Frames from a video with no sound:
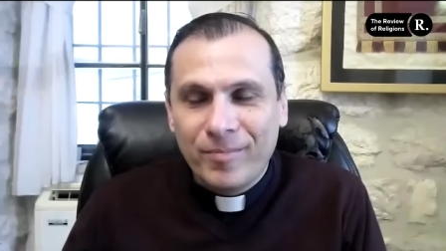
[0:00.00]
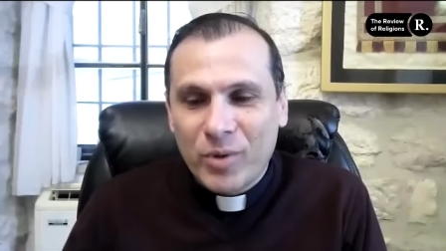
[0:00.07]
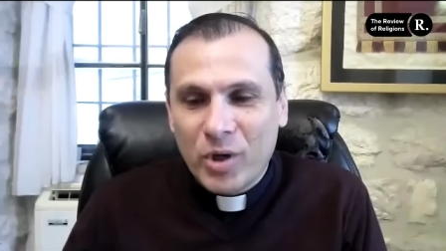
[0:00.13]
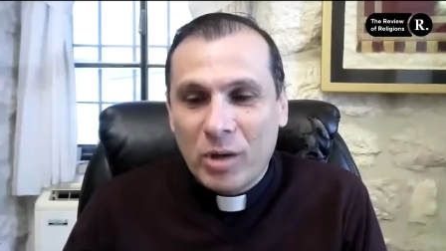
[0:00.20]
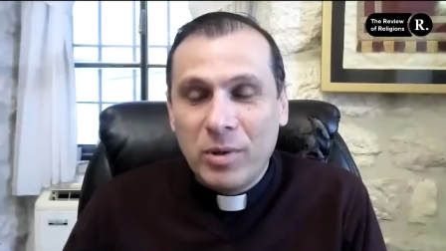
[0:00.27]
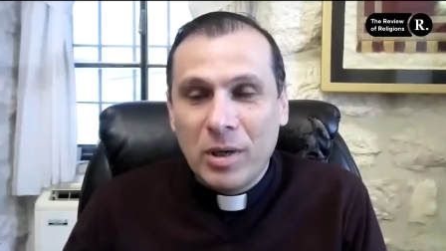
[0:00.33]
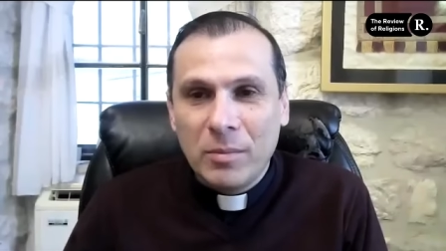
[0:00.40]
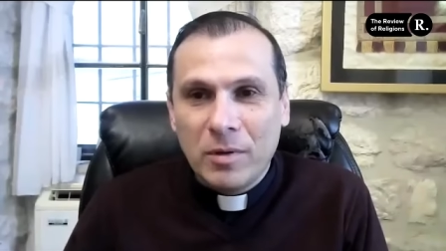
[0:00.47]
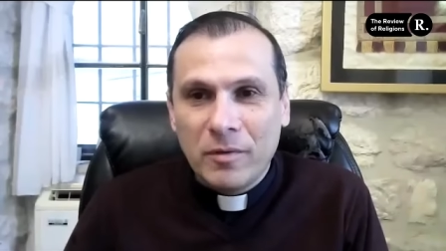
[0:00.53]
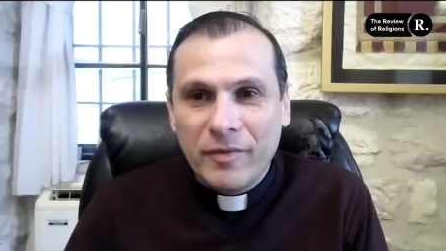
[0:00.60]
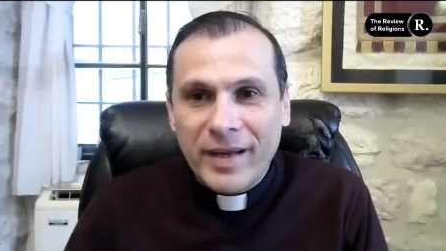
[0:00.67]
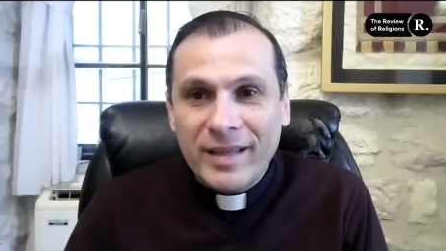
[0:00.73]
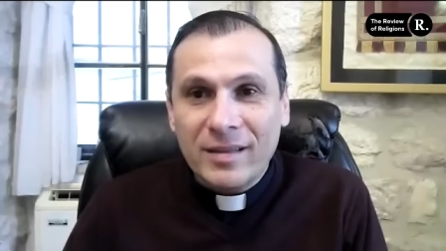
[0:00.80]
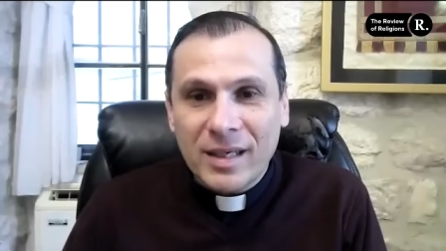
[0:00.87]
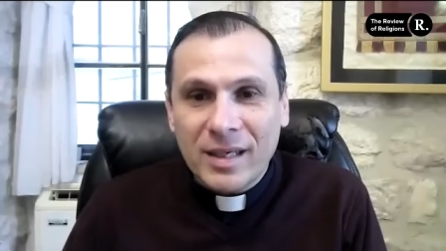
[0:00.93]
problem of
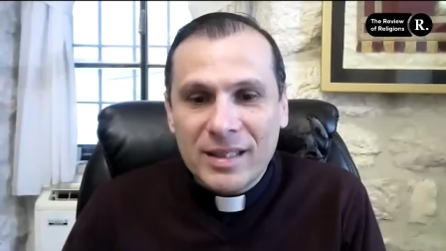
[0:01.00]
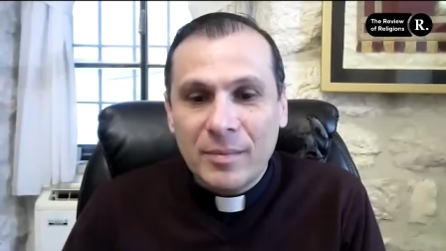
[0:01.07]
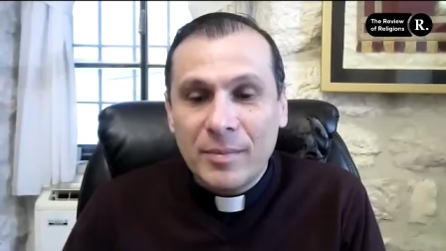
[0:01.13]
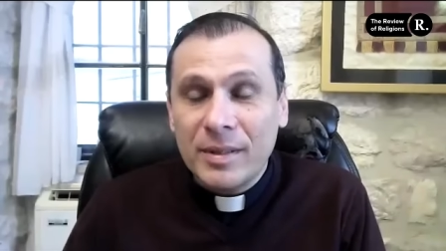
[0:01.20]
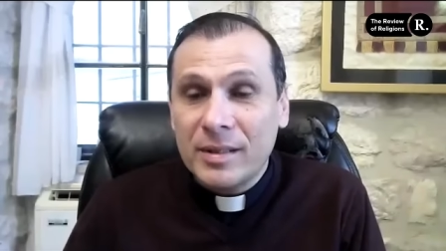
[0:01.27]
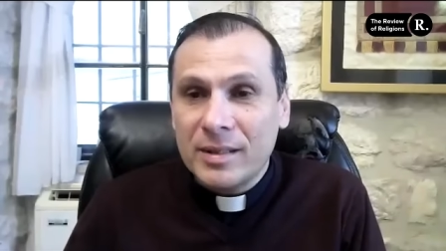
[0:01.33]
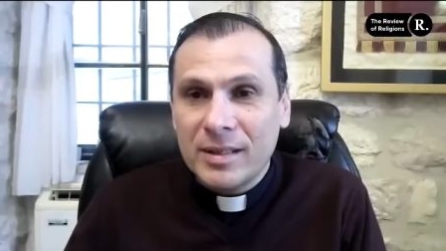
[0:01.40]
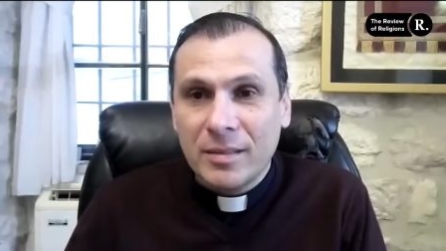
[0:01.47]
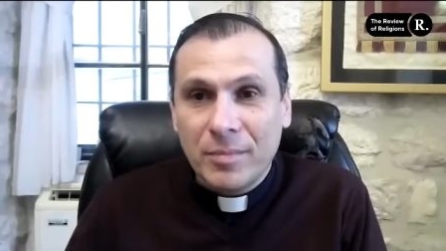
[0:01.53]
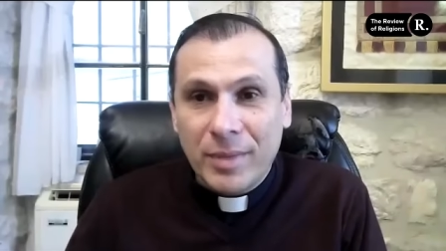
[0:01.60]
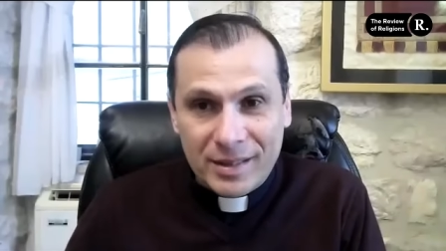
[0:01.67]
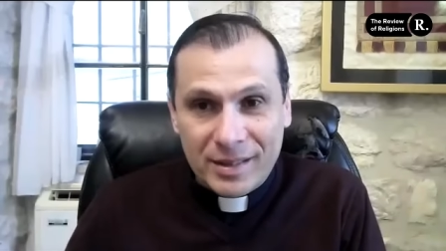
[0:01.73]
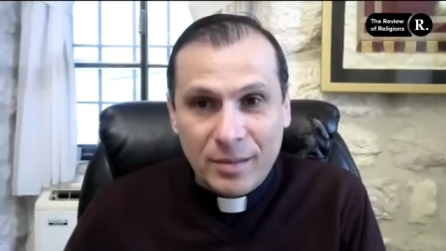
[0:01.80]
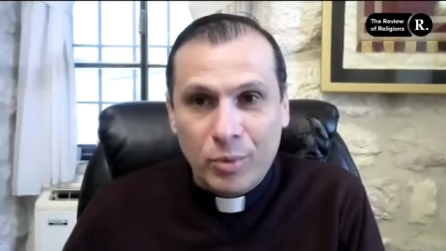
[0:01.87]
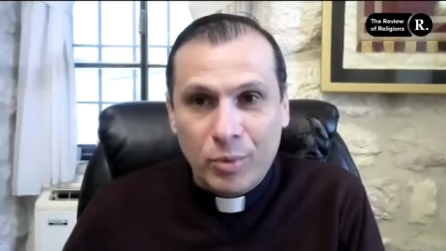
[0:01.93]
anti-Semitism by
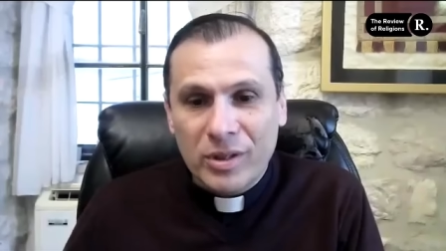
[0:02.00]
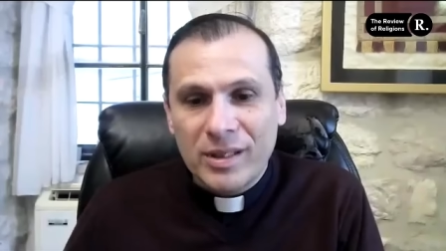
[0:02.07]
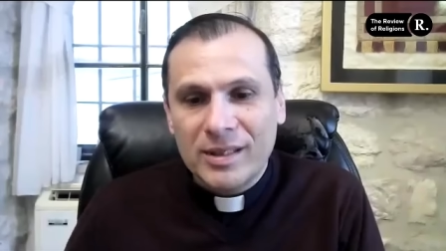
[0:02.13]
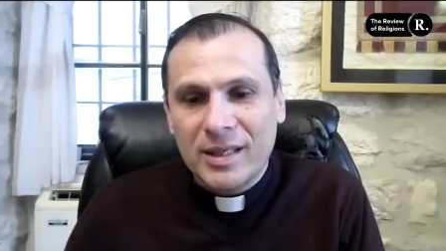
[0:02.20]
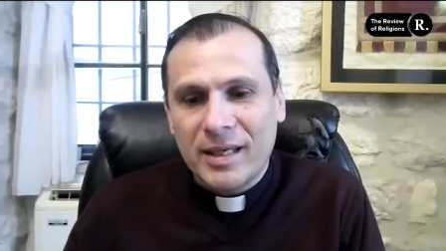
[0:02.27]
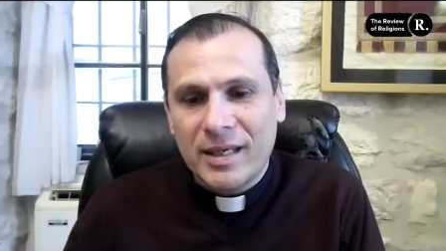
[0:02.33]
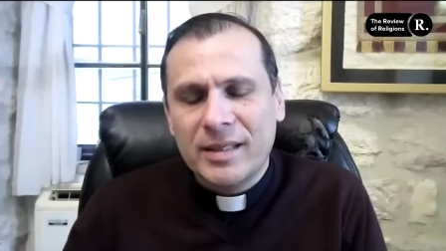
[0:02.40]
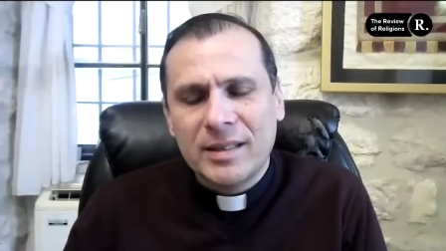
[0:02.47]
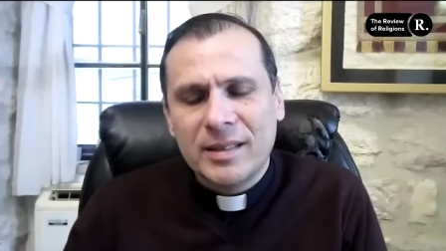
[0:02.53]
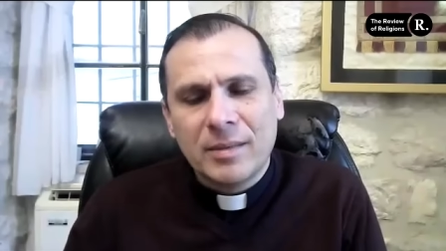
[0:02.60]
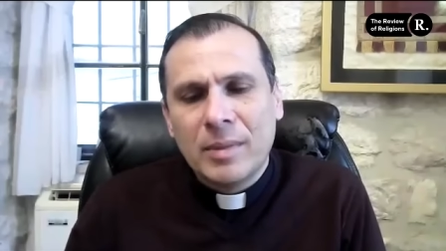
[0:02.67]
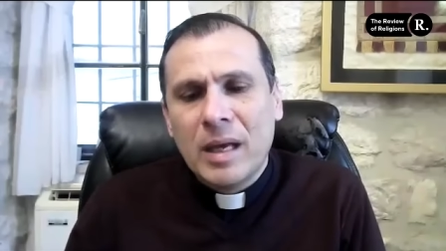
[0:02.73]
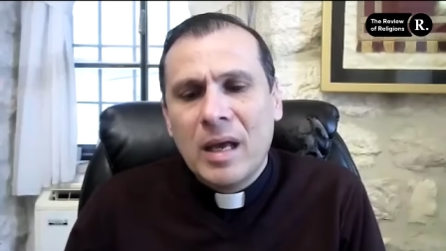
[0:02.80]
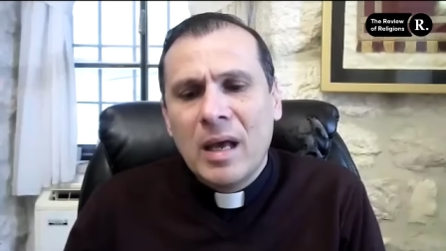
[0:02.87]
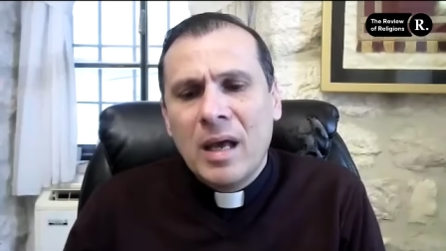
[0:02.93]
supporting
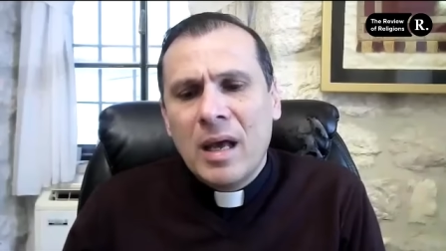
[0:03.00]
Zionism.